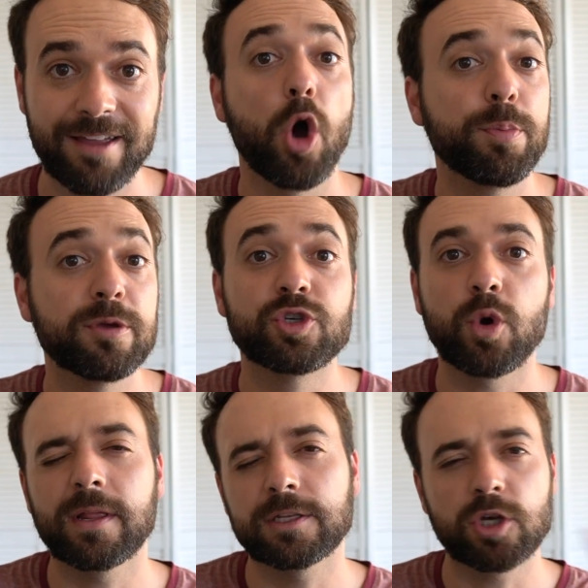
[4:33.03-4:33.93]
Hope you
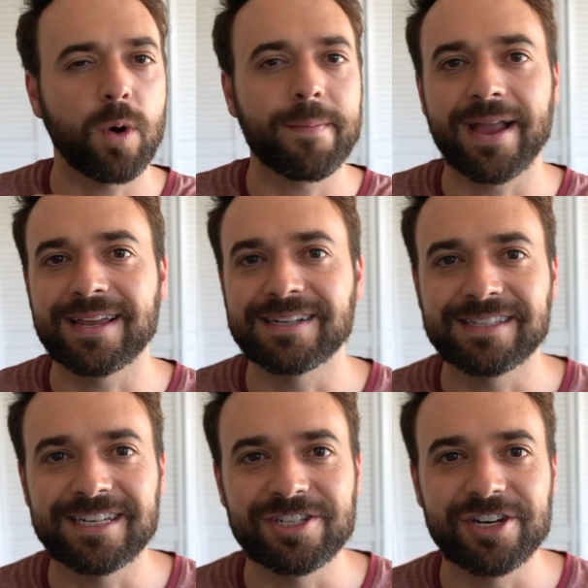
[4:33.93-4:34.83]
enjoy it. Let's go right back into the
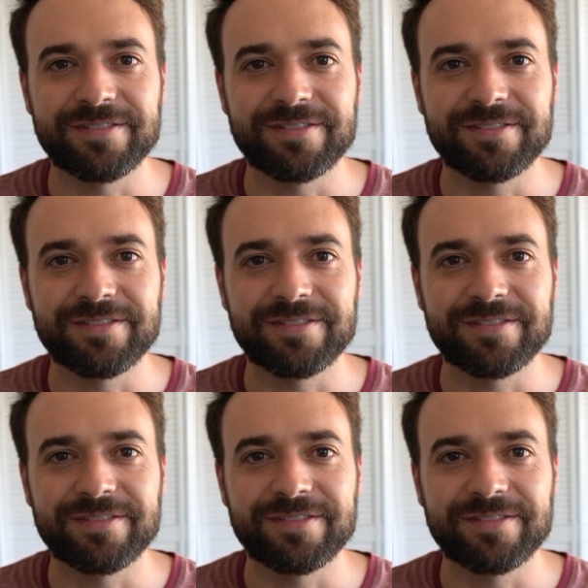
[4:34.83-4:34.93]
teaching.